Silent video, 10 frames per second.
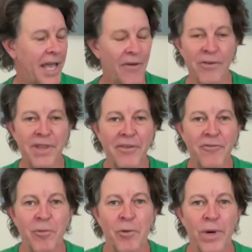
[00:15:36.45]
everything
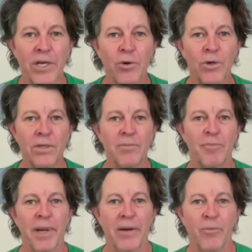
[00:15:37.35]
from the record,
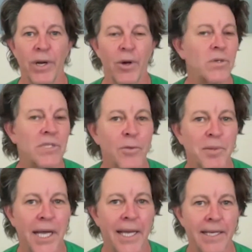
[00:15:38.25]
but we're also
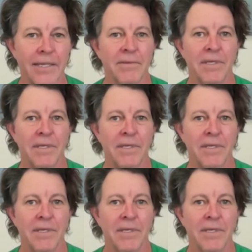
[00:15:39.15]
playing